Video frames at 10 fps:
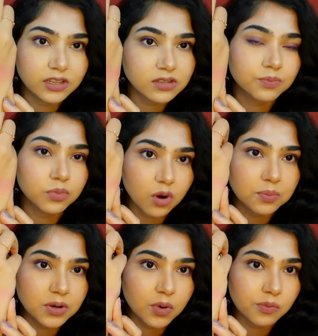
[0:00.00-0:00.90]
these are
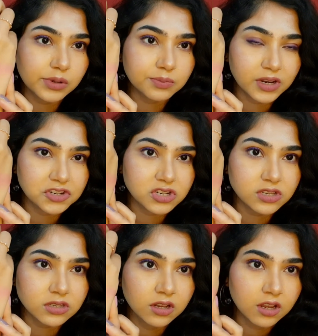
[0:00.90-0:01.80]
proper
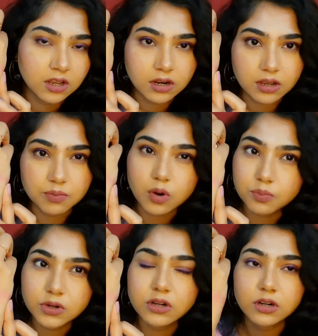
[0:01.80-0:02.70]
blushes, like
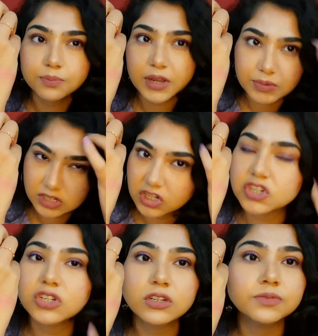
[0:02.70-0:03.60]
proper
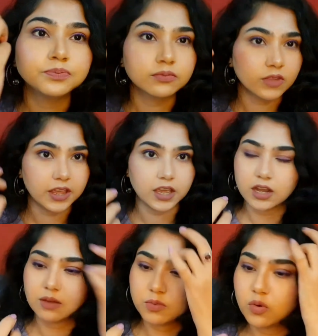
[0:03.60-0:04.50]
pigmentation.
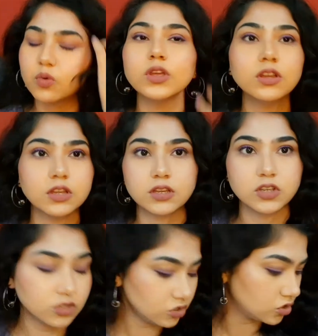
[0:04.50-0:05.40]
And I'm going
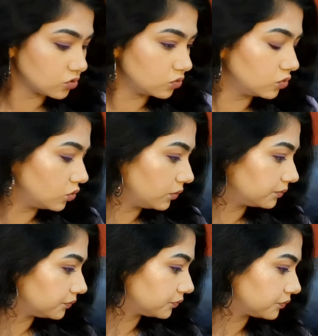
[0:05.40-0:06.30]
to
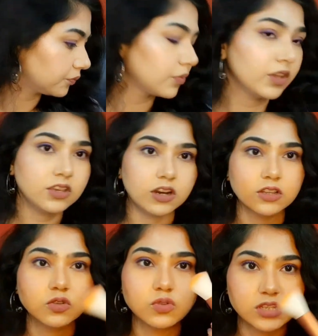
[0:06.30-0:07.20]

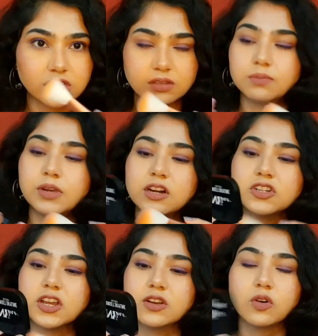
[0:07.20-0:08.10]
use this
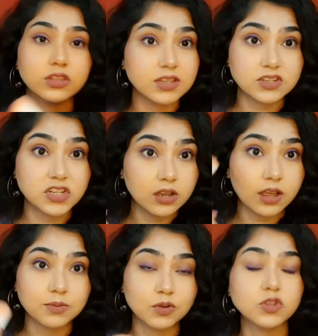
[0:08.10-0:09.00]
blush, and on this cheek
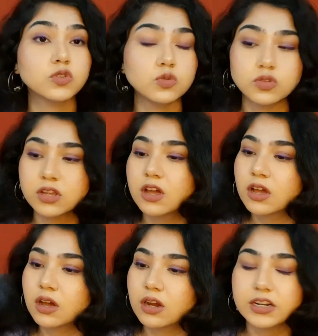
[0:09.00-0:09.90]
I'm going to use
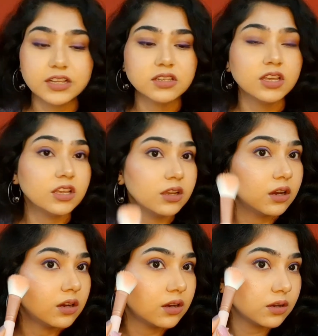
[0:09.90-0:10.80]
Dusky
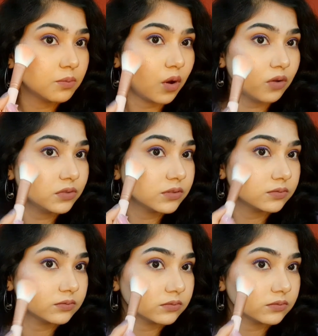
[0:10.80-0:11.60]
Mauve.